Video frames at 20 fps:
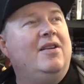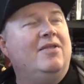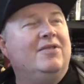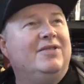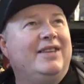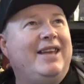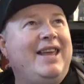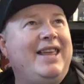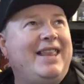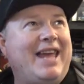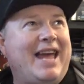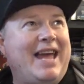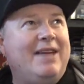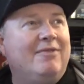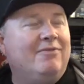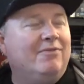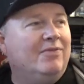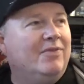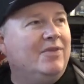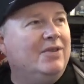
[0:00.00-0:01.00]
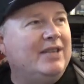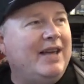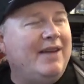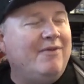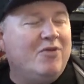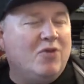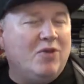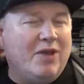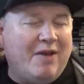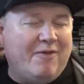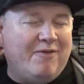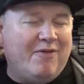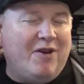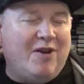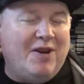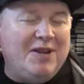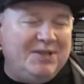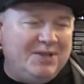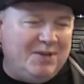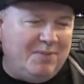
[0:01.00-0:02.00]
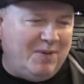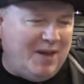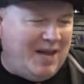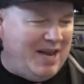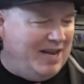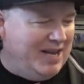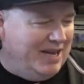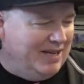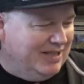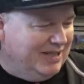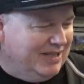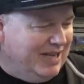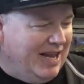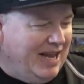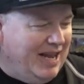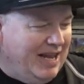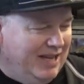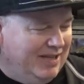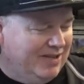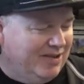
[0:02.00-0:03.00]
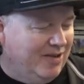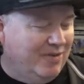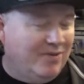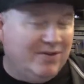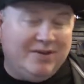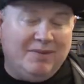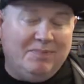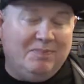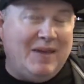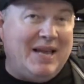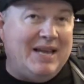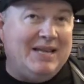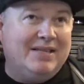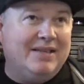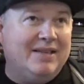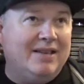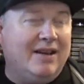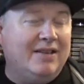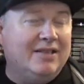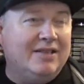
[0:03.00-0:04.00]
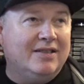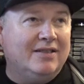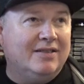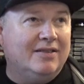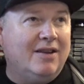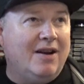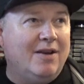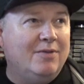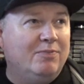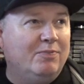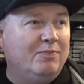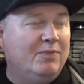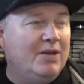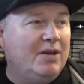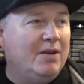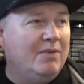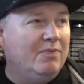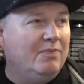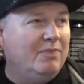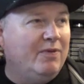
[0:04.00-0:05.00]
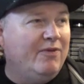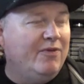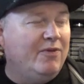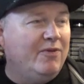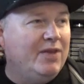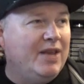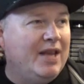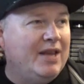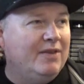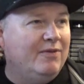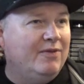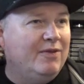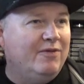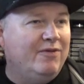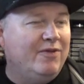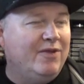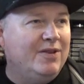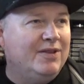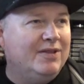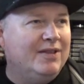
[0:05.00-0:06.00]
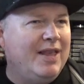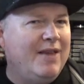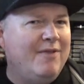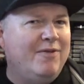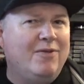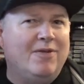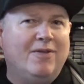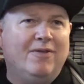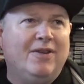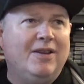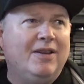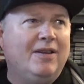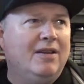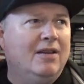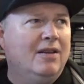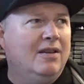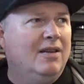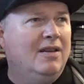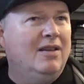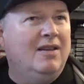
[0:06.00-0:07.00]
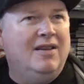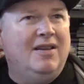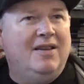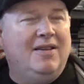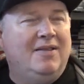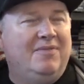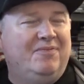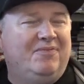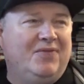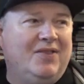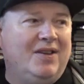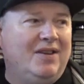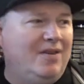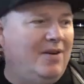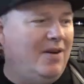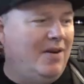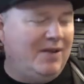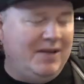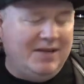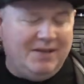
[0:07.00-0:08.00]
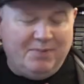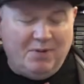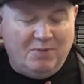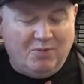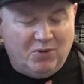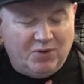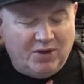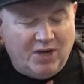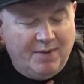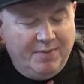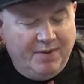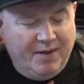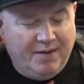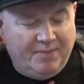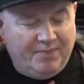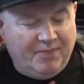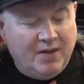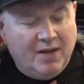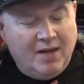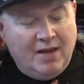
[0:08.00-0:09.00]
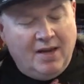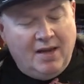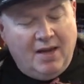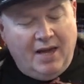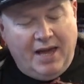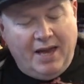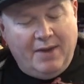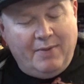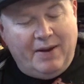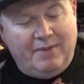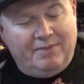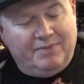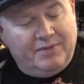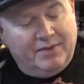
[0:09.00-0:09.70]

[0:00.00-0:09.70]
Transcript: say that because I haven't gone that far into playing it to say it is good, because I just died, you know, before the end of the first level, I think. I know I need to put more time in it. Anyway,